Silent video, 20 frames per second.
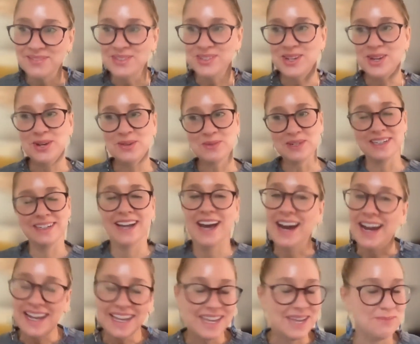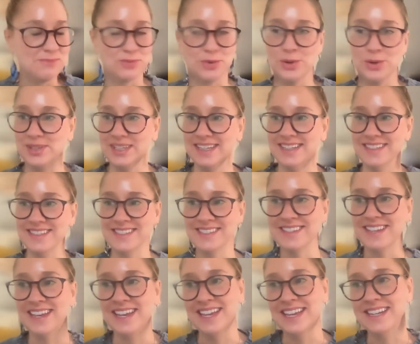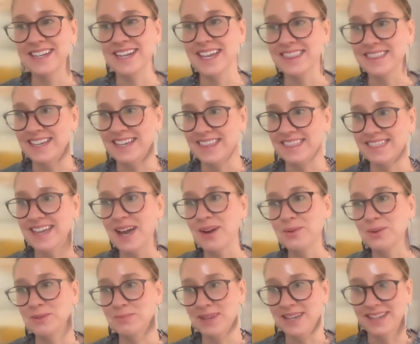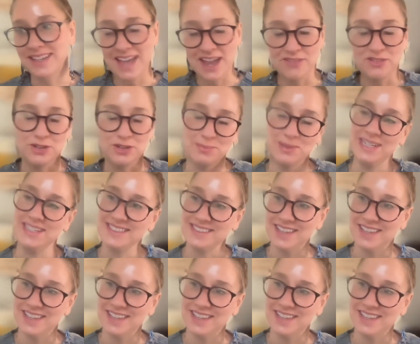to know what an I A M role is, and I think that would make everybody's